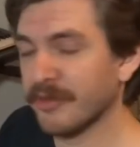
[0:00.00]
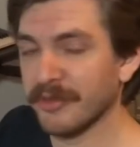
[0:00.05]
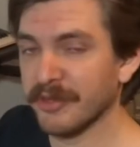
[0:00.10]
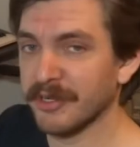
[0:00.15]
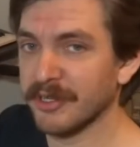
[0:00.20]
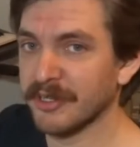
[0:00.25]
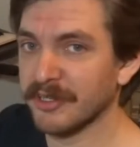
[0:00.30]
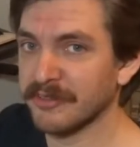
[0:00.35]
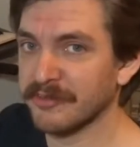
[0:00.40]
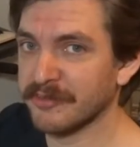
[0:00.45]

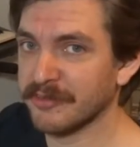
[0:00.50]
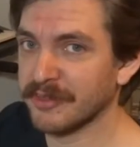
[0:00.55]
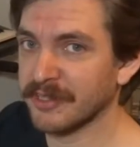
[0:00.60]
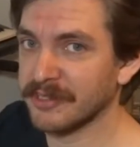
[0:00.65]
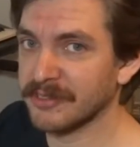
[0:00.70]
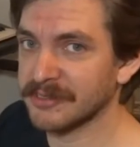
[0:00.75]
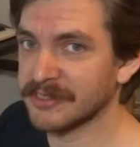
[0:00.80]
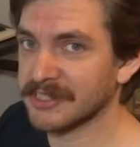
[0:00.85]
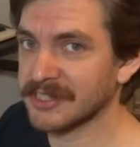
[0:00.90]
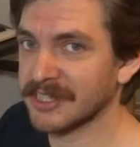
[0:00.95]
of
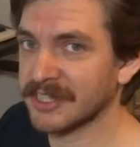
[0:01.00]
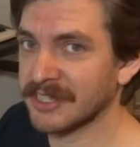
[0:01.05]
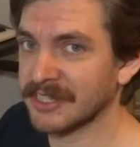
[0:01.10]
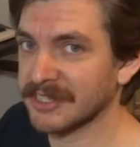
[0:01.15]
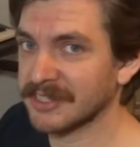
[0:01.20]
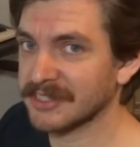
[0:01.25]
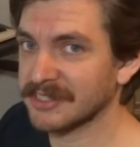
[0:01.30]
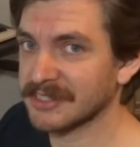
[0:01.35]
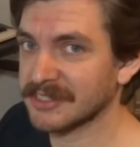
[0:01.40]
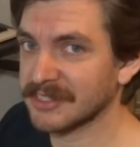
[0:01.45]
those
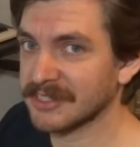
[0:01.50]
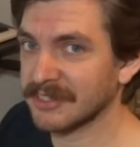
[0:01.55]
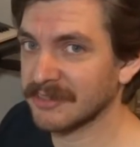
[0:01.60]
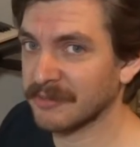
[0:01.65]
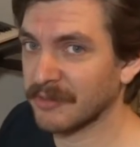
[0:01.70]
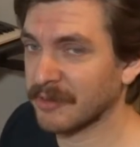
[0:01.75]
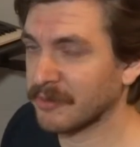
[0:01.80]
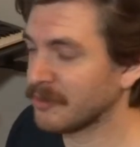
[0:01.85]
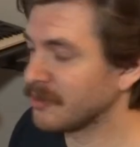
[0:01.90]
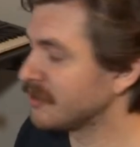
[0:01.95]
things,
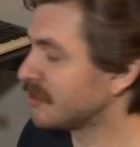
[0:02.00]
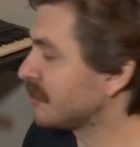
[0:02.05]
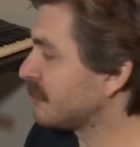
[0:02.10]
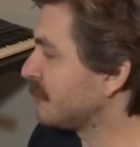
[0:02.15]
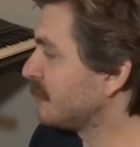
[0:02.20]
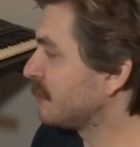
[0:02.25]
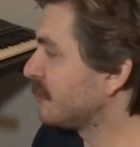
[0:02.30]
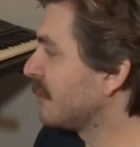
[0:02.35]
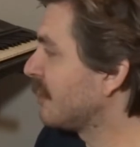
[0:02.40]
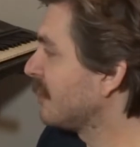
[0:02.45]
what we'll
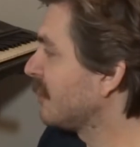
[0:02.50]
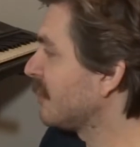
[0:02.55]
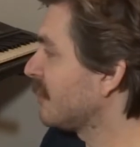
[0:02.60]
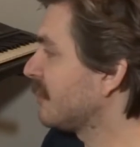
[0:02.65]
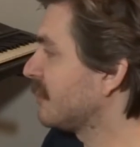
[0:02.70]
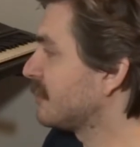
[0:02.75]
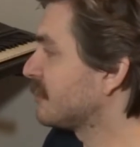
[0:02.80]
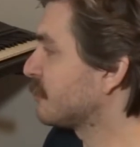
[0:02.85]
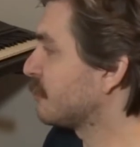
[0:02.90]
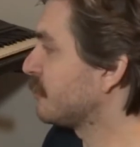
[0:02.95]
do
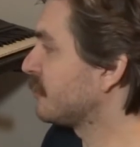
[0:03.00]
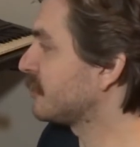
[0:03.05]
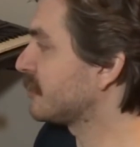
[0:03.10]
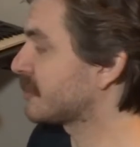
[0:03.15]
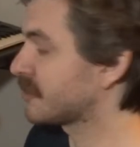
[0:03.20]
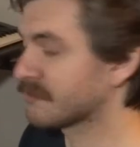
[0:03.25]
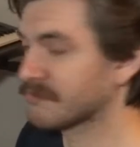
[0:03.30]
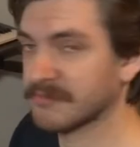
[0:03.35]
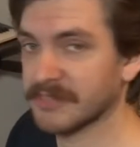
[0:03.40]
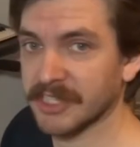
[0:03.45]
is we'll
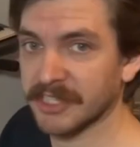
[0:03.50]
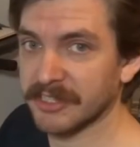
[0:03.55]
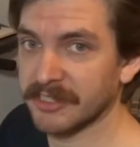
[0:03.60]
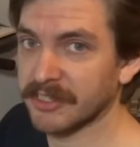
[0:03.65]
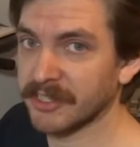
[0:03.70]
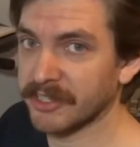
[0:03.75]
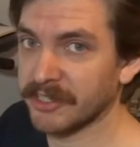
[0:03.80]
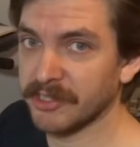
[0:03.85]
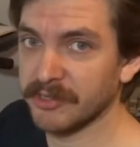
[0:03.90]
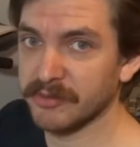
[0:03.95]
just
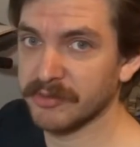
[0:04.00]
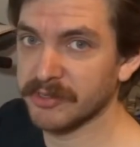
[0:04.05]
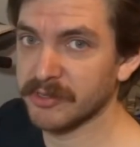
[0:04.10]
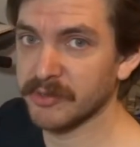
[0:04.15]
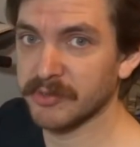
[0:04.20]
continue to